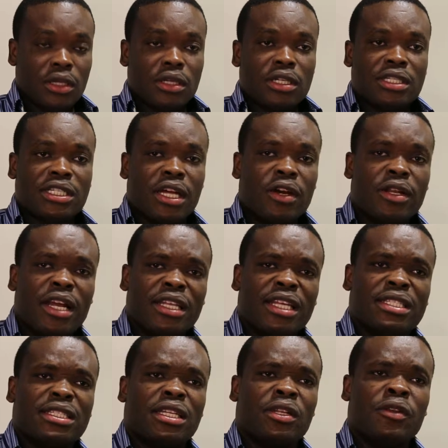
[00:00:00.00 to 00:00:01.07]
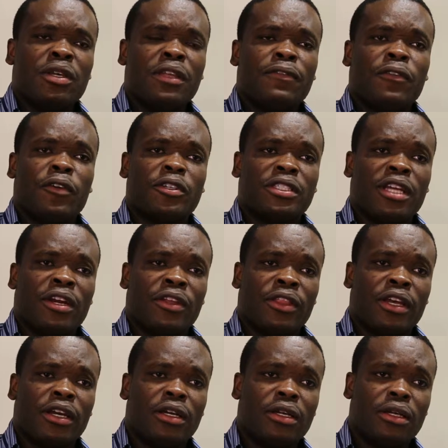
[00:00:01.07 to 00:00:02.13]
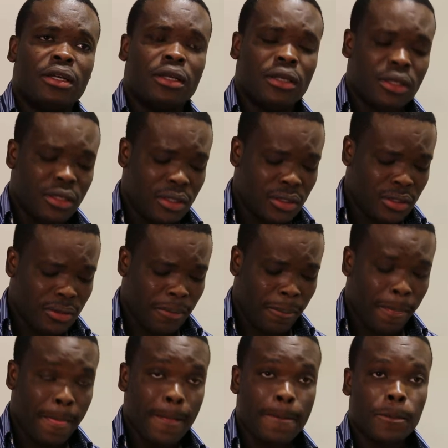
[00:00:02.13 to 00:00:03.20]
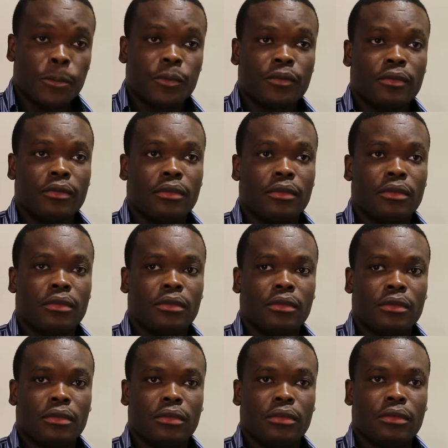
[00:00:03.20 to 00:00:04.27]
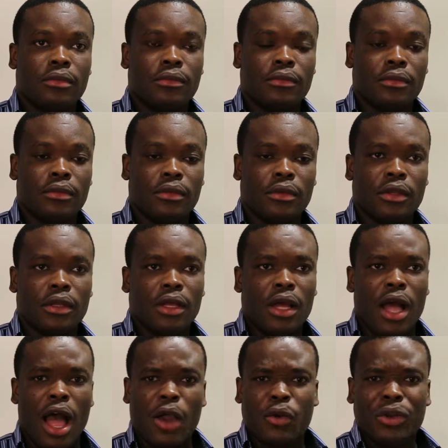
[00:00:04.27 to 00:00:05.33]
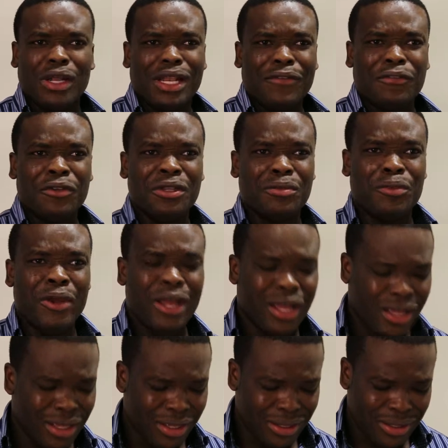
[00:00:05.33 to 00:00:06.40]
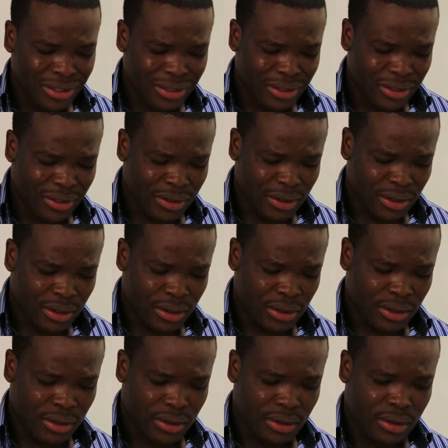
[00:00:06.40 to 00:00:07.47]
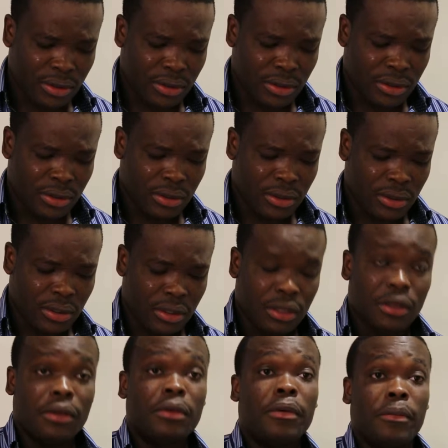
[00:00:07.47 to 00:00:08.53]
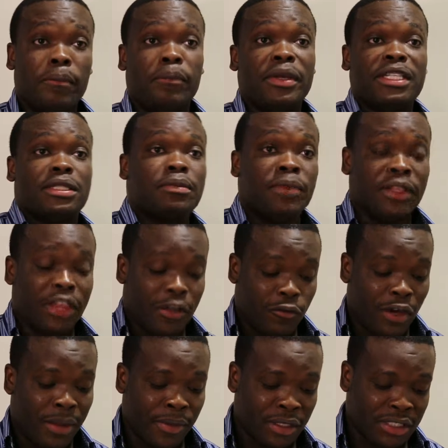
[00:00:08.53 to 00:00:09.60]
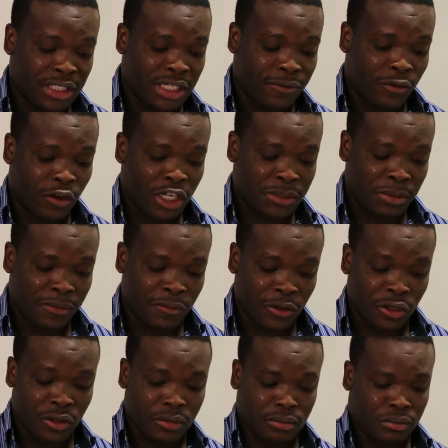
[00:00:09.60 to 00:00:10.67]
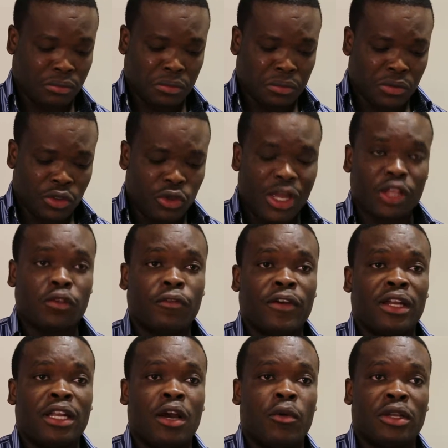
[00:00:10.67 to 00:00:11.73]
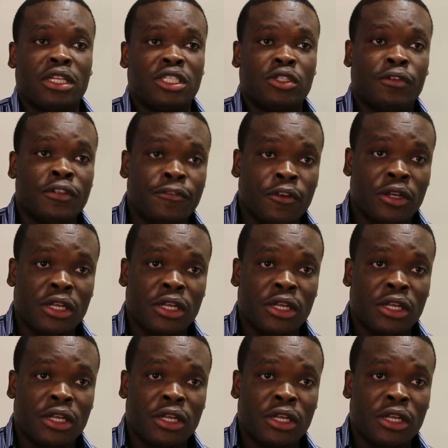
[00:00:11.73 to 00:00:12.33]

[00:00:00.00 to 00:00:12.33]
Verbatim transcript: Sound like they're still looking for us down Like, why is it that every time I see you, I get stuck in these ridiculous situations? I could have left you in the brig. Yeah, well, it's your fault I got caught in here in the first place. Be, be thankful I made this your ass before you, you had to find out what they're selling for.